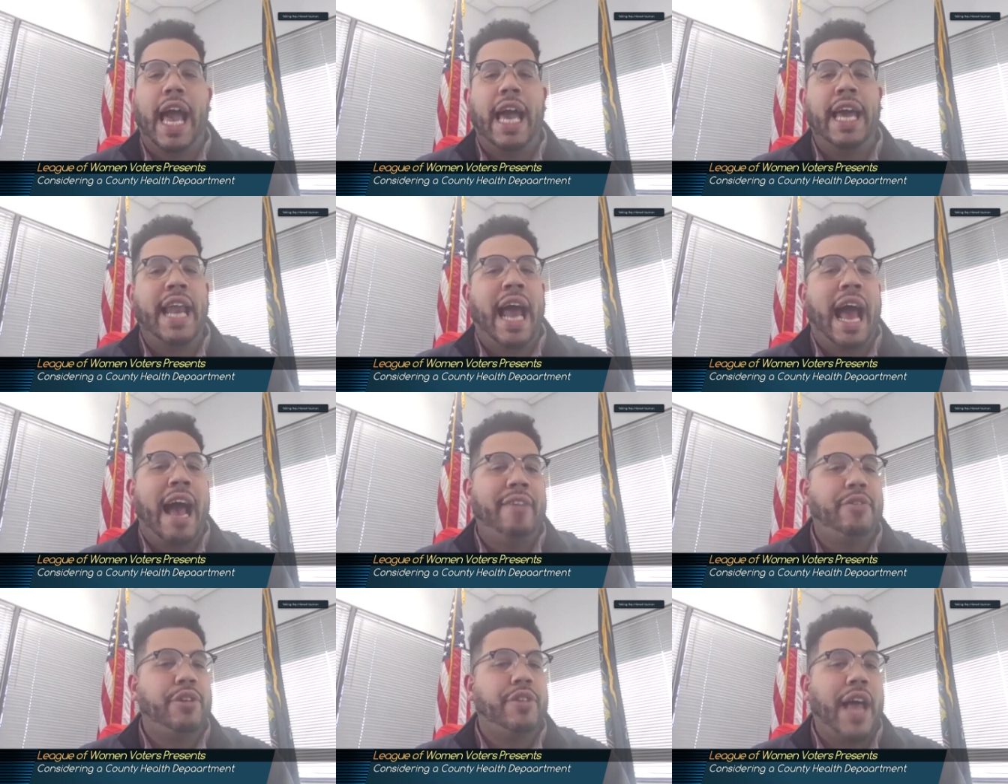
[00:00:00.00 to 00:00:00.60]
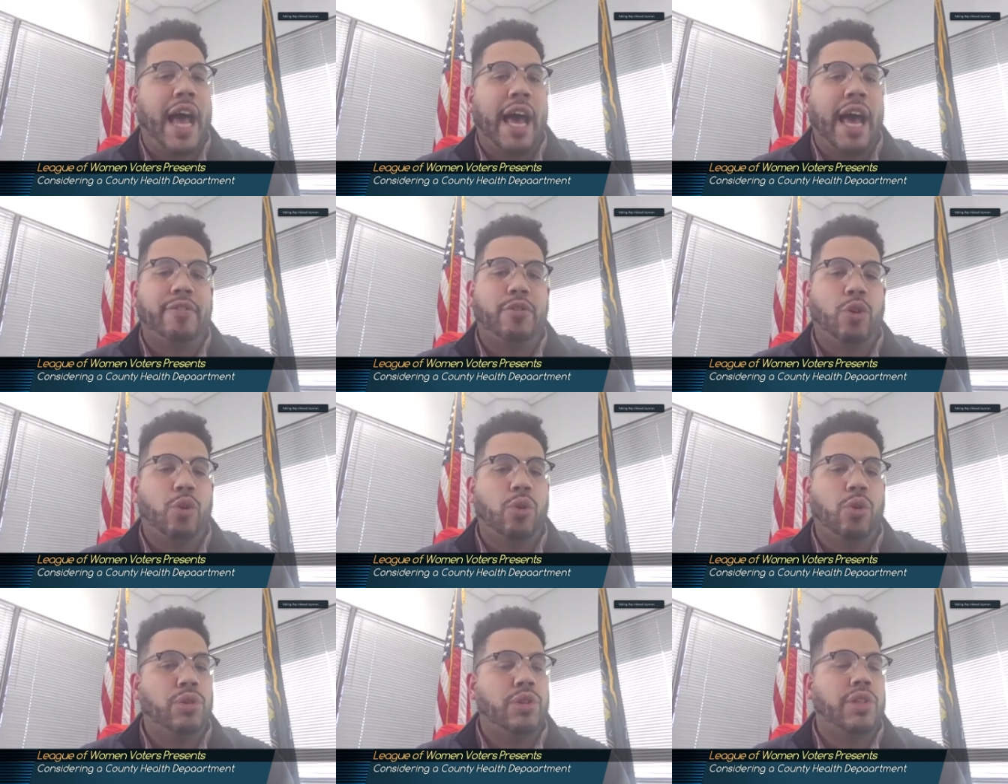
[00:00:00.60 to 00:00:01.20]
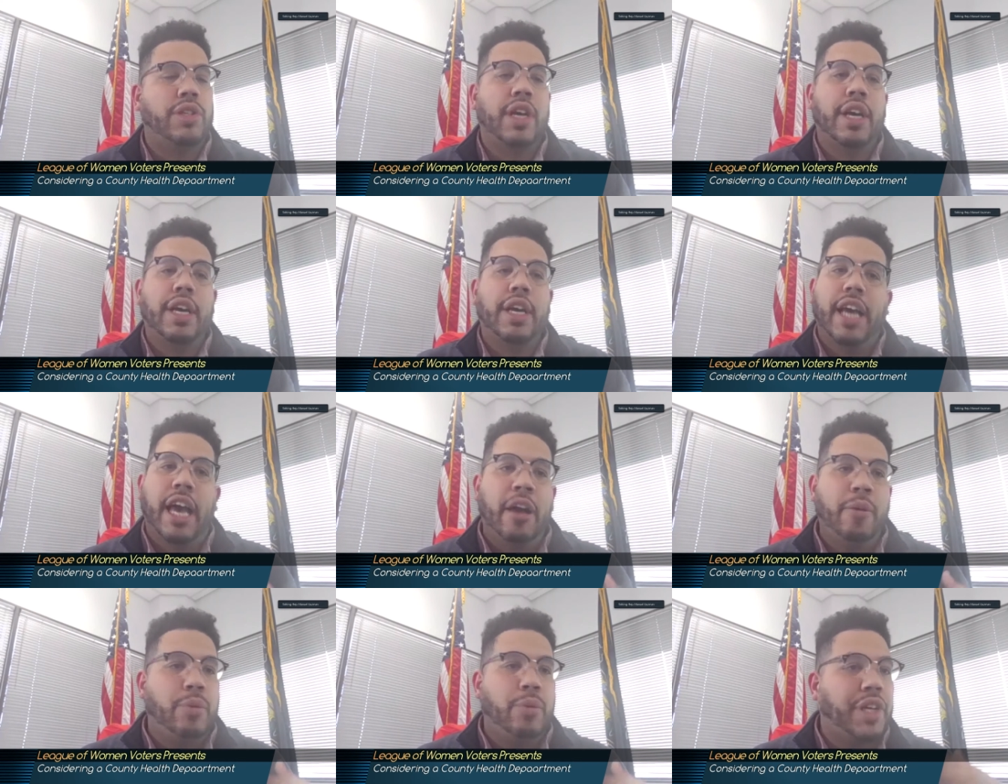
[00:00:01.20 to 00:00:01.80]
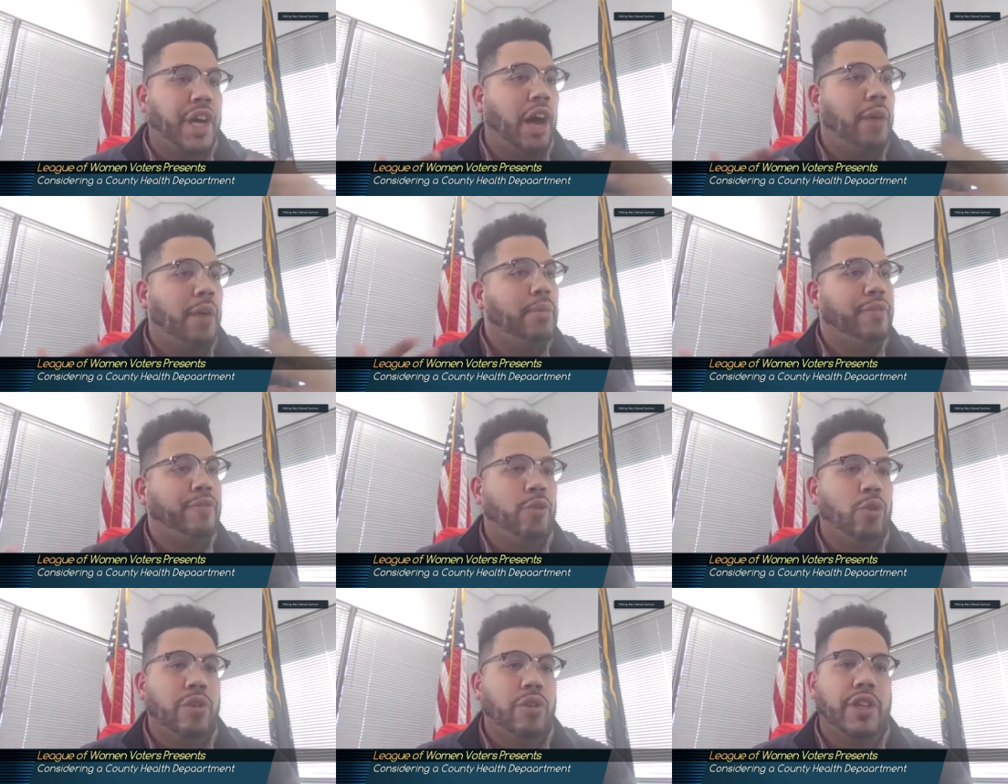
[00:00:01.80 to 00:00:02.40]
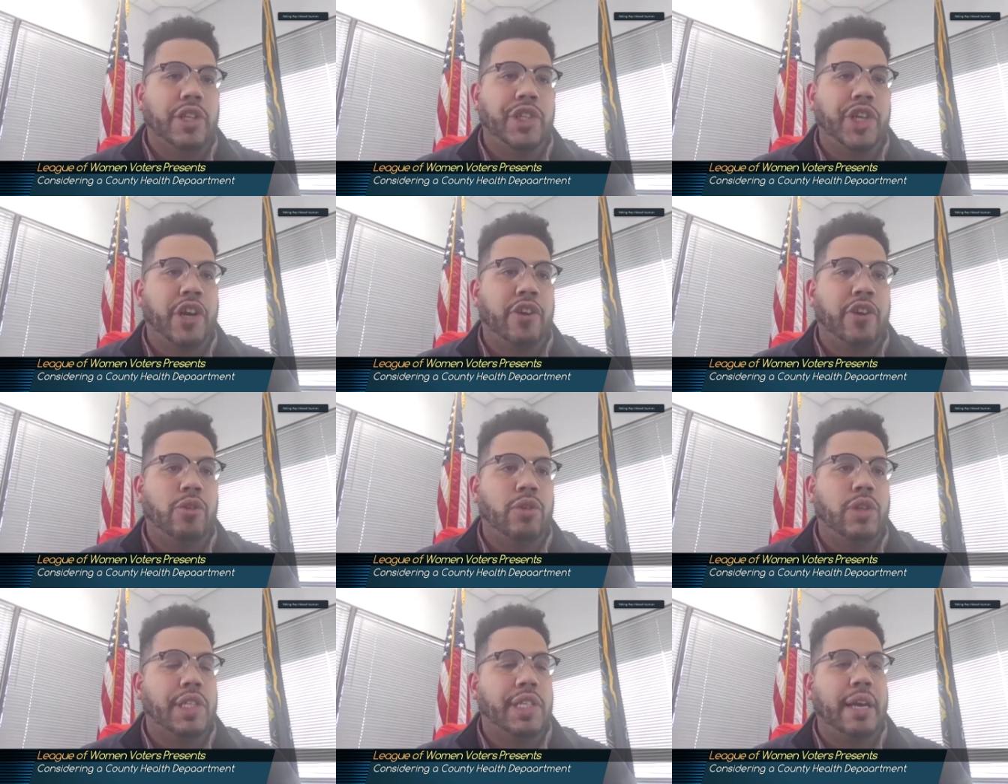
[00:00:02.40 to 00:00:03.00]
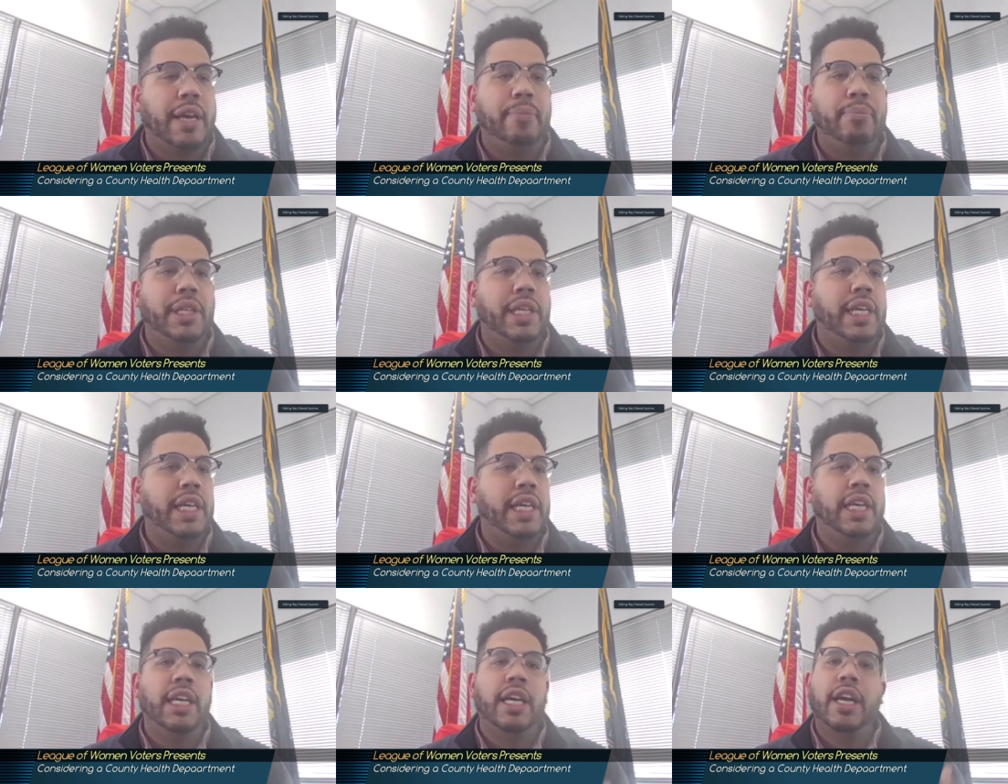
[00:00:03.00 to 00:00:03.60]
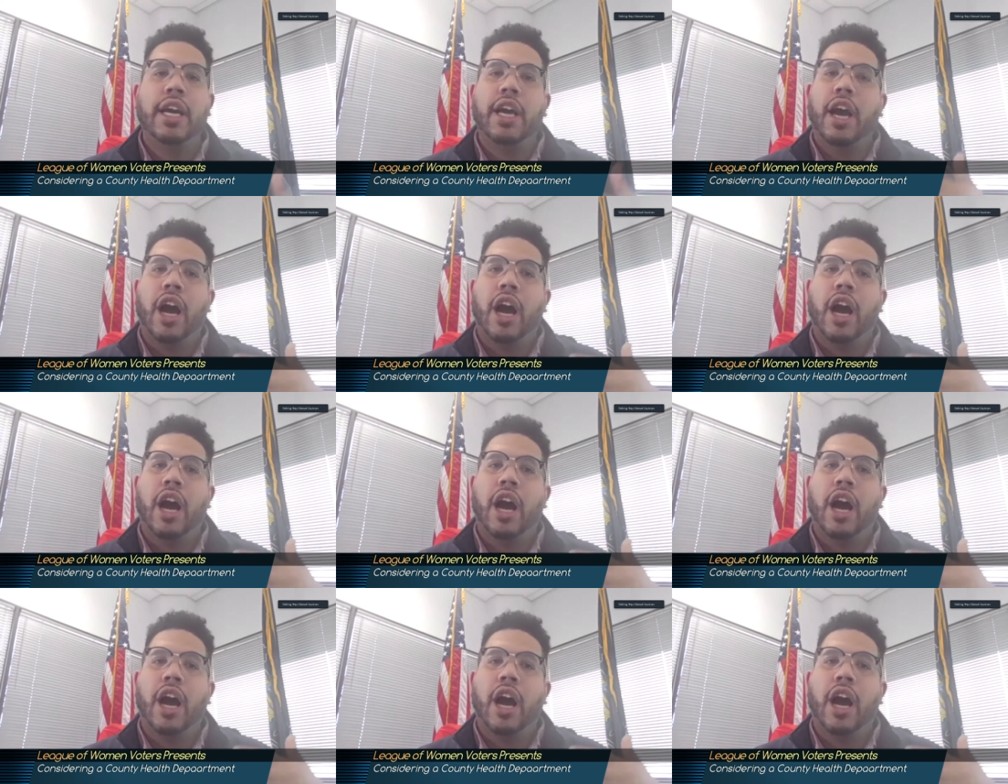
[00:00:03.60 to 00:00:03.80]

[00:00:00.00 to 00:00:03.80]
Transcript: And after that, of course, it would come before the General Assembly.